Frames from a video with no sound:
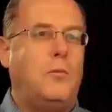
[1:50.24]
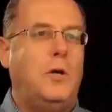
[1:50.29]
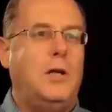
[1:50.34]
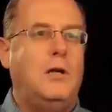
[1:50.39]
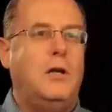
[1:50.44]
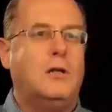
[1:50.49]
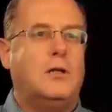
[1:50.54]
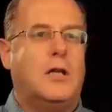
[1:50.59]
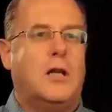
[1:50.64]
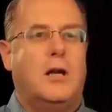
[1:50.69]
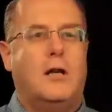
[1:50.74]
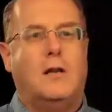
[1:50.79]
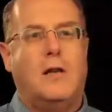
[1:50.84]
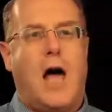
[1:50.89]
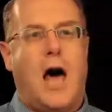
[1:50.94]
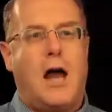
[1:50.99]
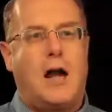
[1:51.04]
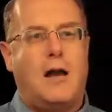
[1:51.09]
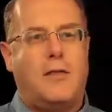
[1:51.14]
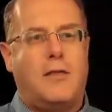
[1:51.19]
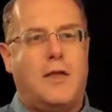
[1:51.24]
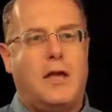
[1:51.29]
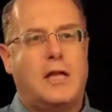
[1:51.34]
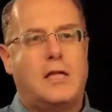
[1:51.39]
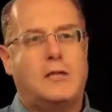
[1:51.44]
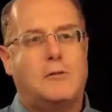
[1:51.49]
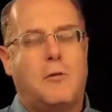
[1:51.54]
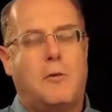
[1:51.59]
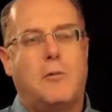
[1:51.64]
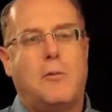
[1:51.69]
We looked at a lot of
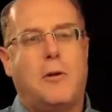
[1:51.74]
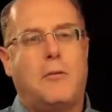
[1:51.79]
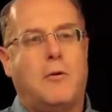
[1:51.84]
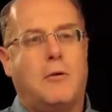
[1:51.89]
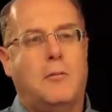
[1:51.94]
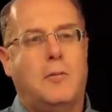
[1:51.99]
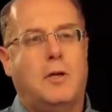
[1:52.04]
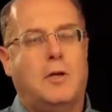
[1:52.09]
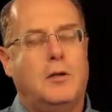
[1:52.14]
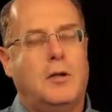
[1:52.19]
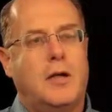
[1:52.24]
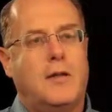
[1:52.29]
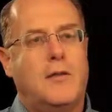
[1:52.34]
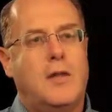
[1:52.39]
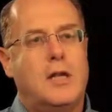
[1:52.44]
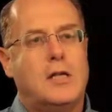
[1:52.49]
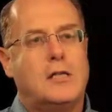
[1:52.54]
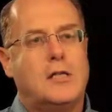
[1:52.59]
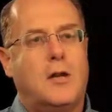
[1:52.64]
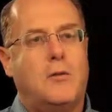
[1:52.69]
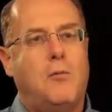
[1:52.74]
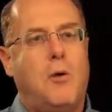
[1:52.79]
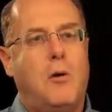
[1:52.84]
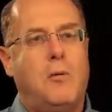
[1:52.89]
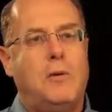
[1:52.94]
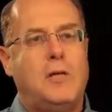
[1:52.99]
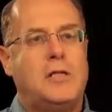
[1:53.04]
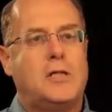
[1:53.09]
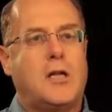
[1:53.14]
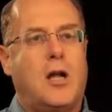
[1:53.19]
things when we were building this, and
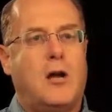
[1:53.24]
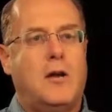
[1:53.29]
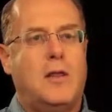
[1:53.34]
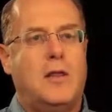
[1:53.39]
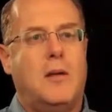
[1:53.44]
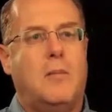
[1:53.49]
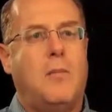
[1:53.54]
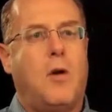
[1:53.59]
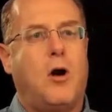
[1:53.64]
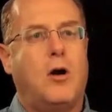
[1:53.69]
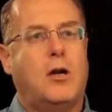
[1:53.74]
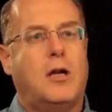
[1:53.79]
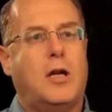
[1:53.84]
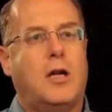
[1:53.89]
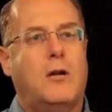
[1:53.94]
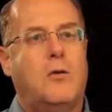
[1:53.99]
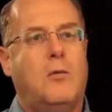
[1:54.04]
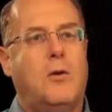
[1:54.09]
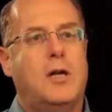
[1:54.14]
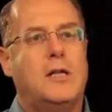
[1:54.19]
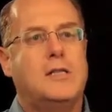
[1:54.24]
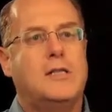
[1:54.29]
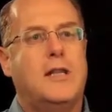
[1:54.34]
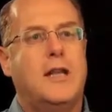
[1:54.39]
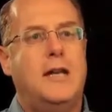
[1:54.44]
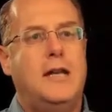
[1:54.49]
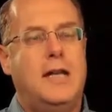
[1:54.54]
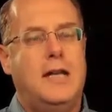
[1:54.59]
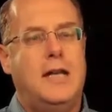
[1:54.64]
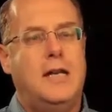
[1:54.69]
what we saw in the market was
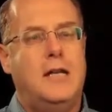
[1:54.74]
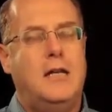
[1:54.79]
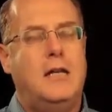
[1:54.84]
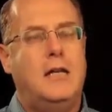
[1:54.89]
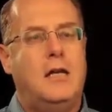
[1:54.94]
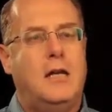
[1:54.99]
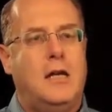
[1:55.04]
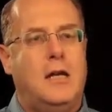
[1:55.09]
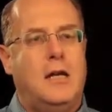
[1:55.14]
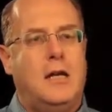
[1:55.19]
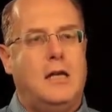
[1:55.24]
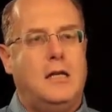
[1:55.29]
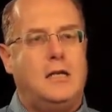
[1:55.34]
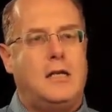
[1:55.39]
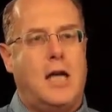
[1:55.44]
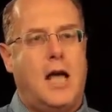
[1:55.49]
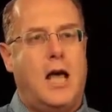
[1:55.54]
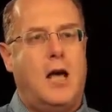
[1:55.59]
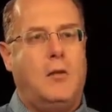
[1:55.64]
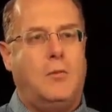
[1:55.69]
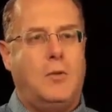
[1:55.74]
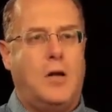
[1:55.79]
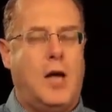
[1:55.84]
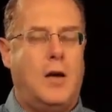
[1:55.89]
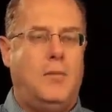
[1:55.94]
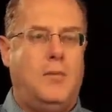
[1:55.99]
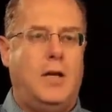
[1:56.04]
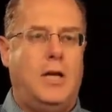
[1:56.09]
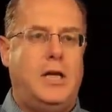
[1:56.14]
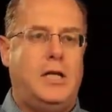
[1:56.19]
the need to help
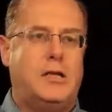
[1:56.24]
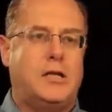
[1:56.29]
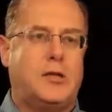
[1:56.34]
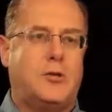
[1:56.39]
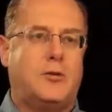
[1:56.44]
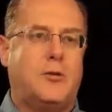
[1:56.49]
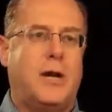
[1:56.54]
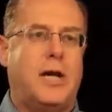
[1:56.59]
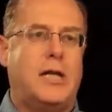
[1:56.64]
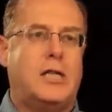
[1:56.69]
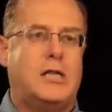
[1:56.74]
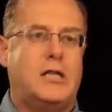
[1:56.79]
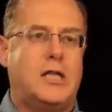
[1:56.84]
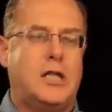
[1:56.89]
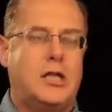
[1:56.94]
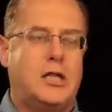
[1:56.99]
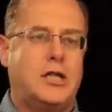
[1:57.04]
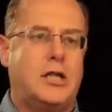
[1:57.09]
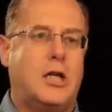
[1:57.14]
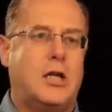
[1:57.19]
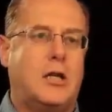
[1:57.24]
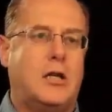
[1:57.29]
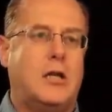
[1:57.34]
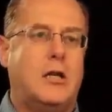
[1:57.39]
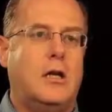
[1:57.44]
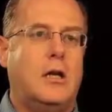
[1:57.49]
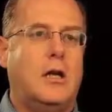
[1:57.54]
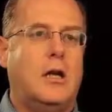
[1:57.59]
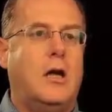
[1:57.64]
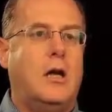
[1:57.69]
companies
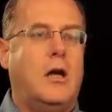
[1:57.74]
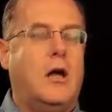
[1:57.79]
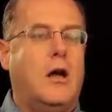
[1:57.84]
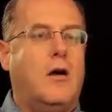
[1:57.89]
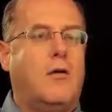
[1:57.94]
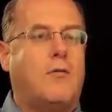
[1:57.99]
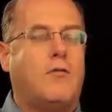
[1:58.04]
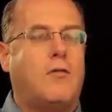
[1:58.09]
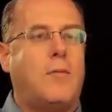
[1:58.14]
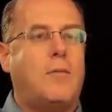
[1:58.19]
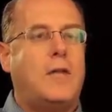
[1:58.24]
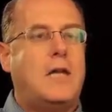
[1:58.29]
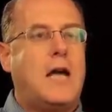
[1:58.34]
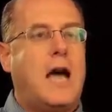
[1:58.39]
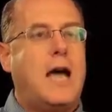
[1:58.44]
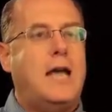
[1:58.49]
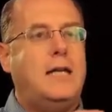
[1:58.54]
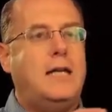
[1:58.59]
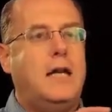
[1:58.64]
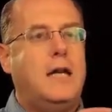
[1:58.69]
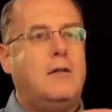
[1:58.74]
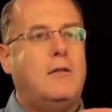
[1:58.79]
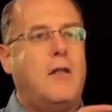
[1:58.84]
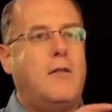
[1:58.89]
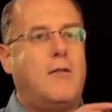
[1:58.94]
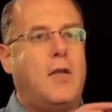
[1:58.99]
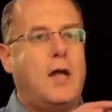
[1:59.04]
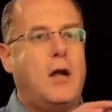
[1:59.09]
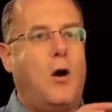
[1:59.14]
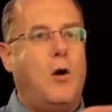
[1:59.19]
transition from the idea
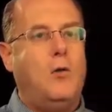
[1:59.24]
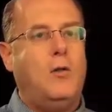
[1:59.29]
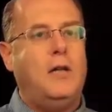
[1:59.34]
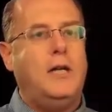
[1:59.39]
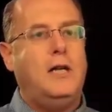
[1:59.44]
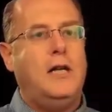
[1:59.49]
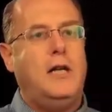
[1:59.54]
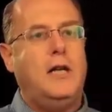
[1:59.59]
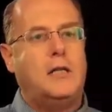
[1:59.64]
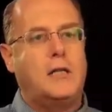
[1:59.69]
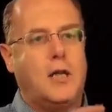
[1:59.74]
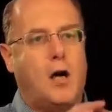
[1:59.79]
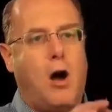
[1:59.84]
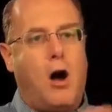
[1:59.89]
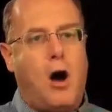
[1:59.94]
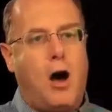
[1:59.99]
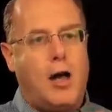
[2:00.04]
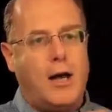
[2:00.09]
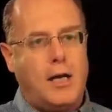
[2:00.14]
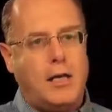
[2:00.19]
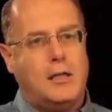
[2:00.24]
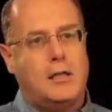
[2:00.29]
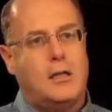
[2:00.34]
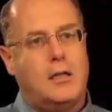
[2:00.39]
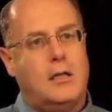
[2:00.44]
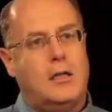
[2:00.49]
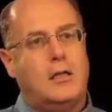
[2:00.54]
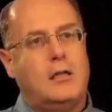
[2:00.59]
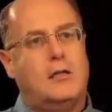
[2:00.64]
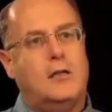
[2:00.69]
that they only needed to audit
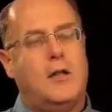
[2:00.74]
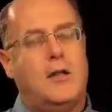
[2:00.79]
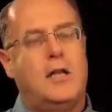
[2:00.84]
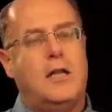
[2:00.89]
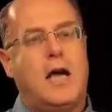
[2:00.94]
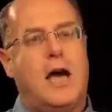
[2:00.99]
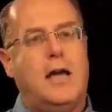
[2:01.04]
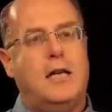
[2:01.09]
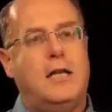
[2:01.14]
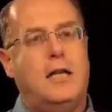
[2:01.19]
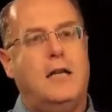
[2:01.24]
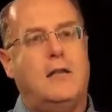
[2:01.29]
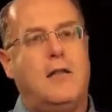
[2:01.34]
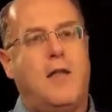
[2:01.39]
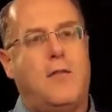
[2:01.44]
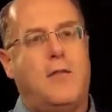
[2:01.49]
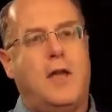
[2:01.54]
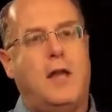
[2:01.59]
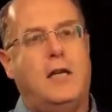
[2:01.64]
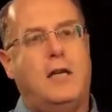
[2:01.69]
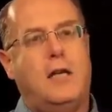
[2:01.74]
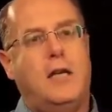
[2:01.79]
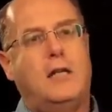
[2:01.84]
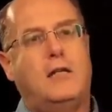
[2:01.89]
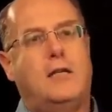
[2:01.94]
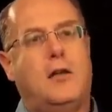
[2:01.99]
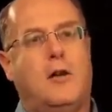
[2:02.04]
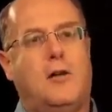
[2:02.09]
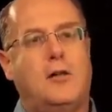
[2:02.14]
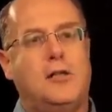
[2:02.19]
to the idea that they
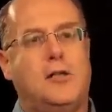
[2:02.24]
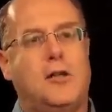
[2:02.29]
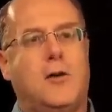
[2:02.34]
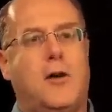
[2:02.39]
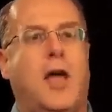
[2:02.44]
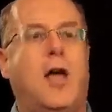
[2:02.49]
needed to also